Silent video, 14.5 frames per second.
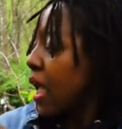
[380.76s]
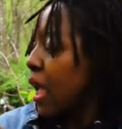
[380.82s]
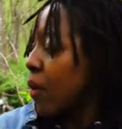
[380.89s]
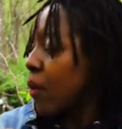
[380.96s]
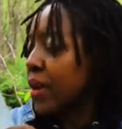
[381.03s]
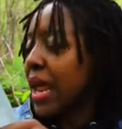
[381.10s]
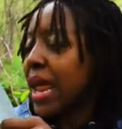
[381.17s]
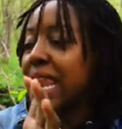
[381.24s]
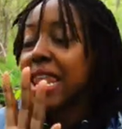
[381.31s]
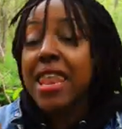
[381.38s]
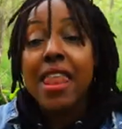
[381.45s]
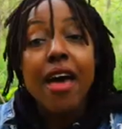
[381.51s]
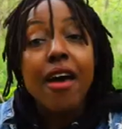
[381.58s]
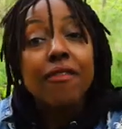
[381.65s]
And what I
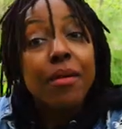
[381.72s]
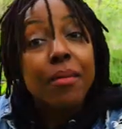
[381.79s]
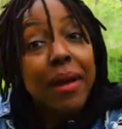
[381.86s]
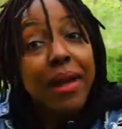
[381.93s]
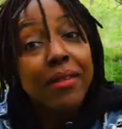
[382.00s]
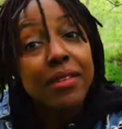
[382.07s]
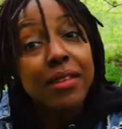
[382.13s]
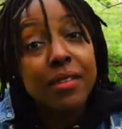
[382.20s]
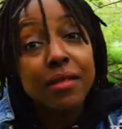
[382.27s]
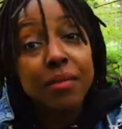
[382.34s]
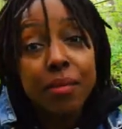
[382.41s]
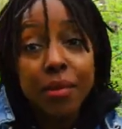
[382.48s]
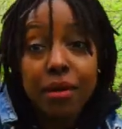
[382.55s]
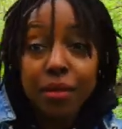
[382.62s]
love about this
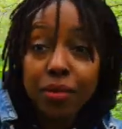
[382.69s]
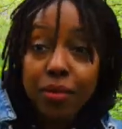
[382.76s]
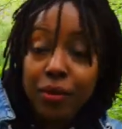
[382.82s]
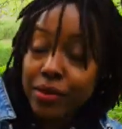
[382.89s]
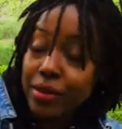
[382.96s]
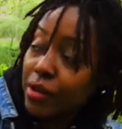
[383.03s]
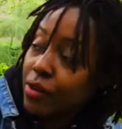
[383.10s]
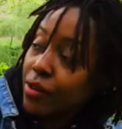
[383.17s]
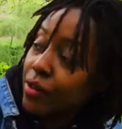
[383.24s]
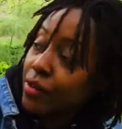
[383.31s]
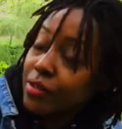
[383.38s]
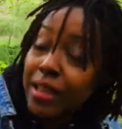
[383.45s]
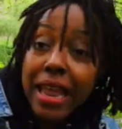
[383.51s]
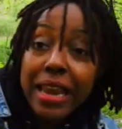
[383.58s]
book, boys and
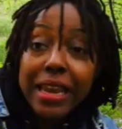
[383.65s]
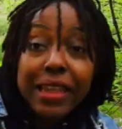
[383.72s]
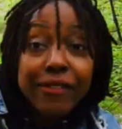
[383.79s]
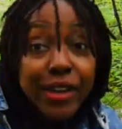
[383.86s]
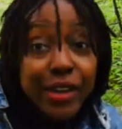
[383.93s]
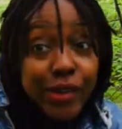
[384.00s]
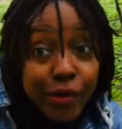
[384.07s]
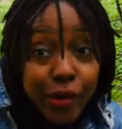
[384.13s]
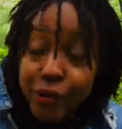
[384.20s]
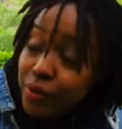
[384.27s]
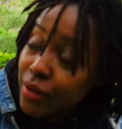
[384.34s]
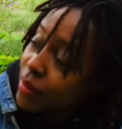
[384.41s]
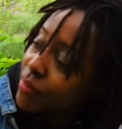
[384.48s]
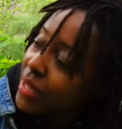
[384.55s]
girls, and even
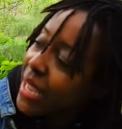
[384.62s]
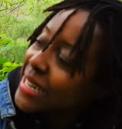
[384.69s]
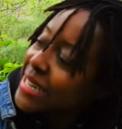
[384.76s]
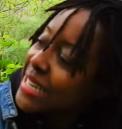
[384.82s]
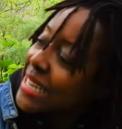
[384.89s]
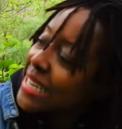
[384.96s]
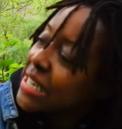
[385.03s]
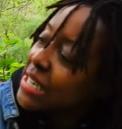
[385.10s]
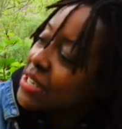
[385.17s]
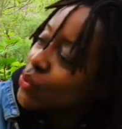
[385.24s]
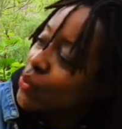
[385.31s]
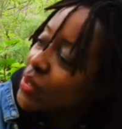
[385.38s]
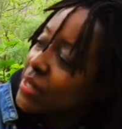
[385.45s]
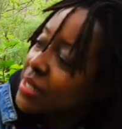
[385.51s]
grown-ups, at the
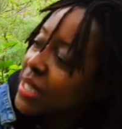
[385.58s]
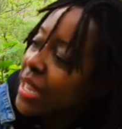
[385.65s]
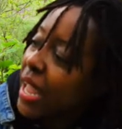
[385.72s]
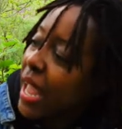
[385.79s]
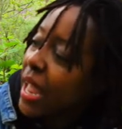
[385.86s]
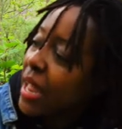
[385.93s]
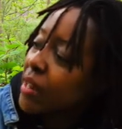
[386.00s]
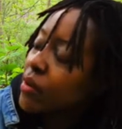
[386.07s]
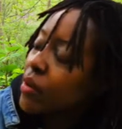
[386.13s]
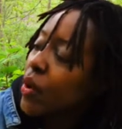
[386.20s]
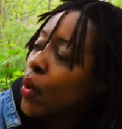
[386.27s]
towards the end,